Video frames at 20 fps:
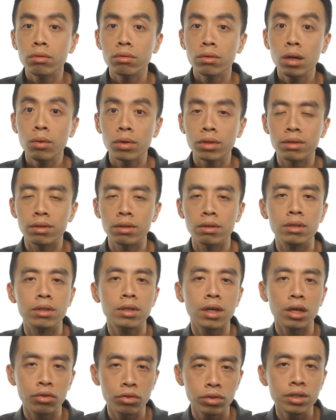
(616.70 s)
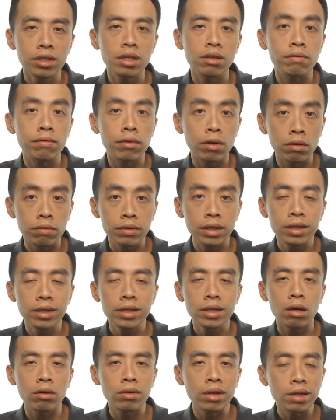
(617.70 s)
that was the discussion involving
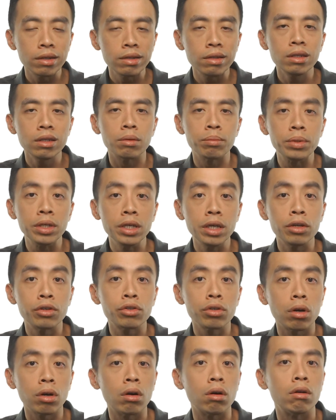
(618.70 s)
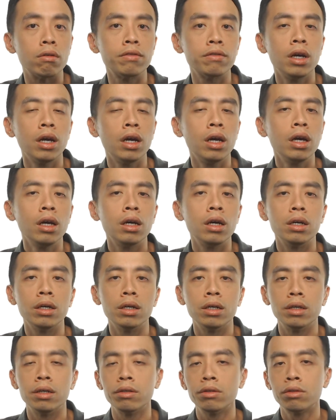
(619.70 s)
calculating the pH of
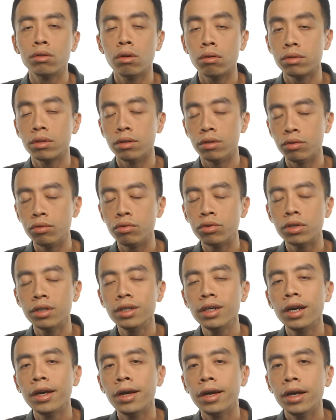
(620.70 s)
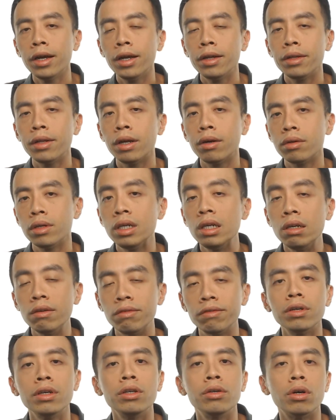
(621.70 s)
a salt solution. Now,
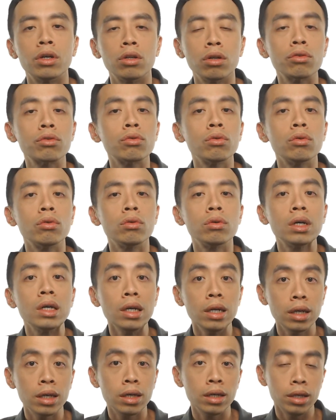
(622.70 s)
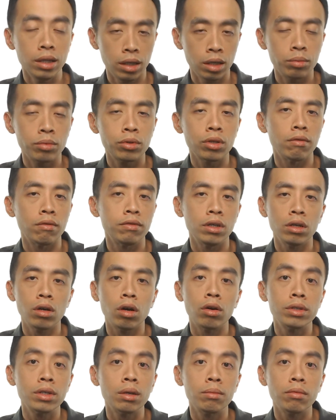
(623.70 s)
if you're not so clear in terms of the
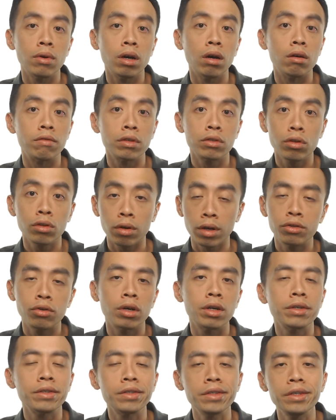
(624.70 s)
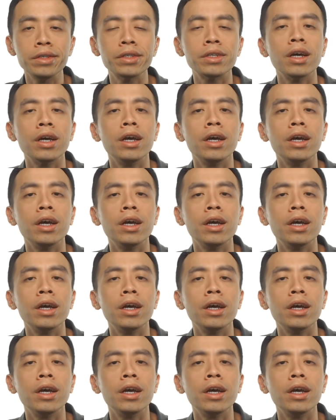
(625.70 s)
concept of salt hydrolysis,